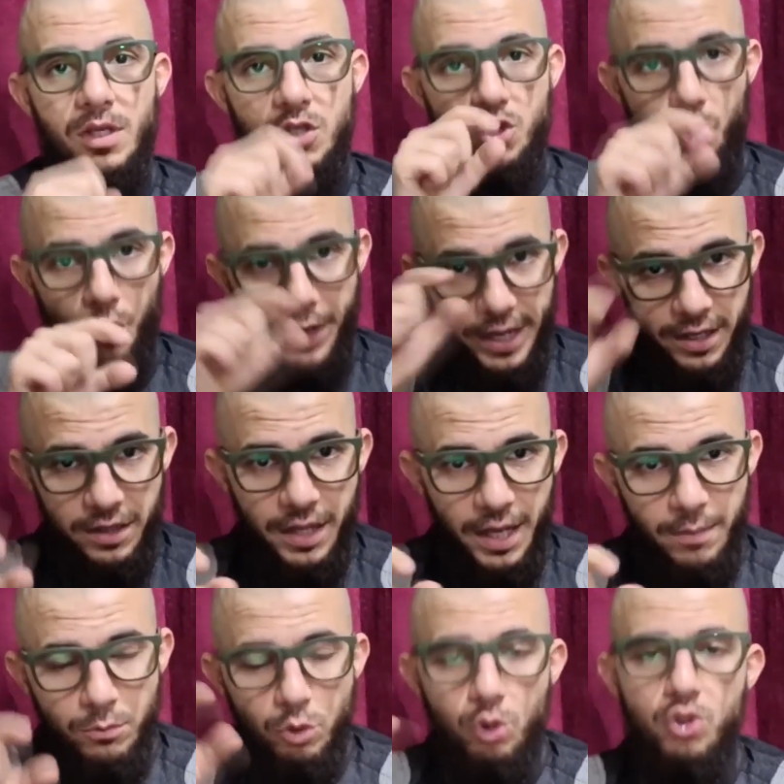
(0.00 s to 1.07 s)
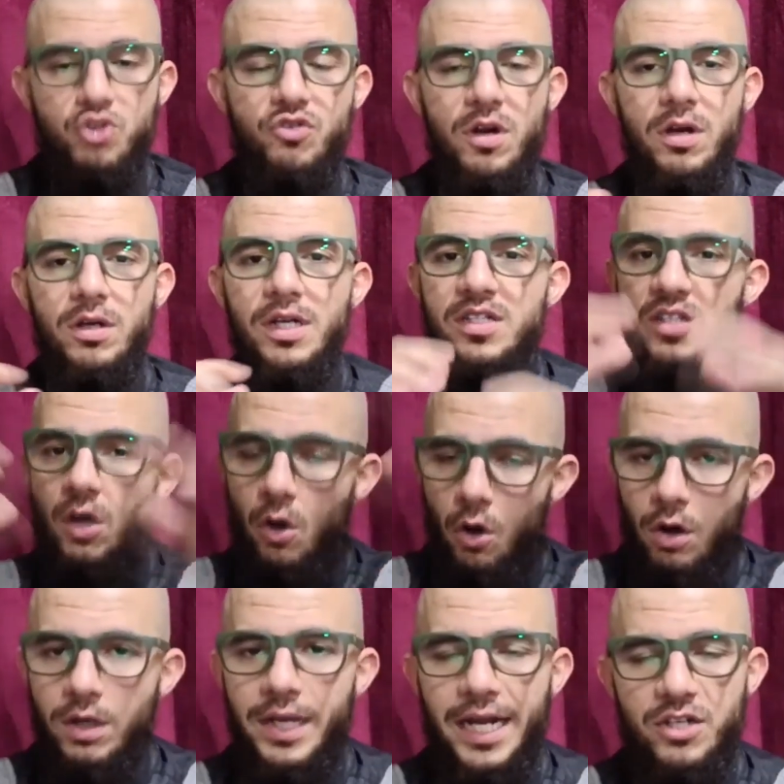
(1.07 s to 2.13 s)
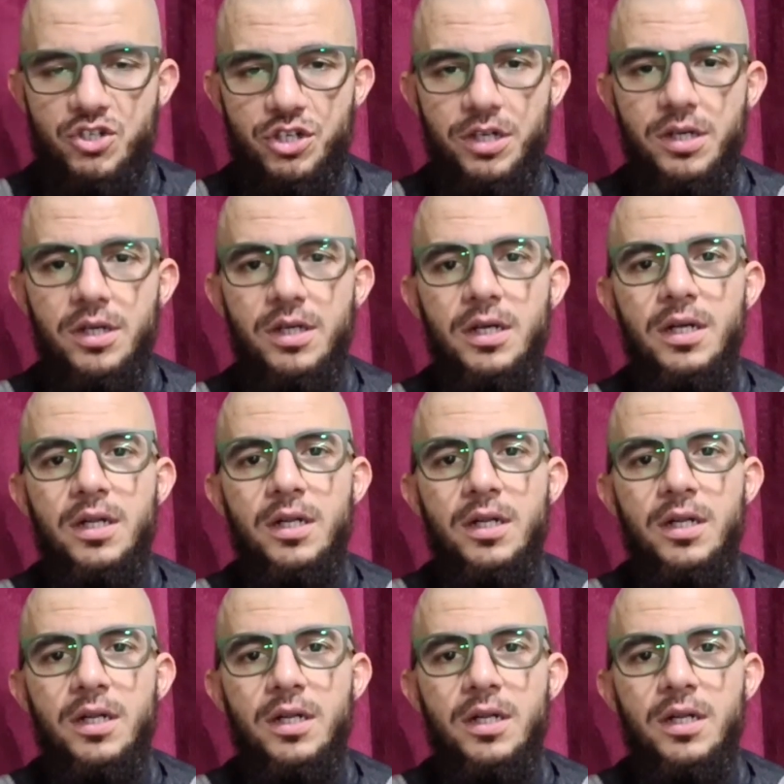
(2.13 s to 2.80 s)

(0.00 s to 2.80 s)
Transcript: So In Them Do Struggle. It's a whole lecture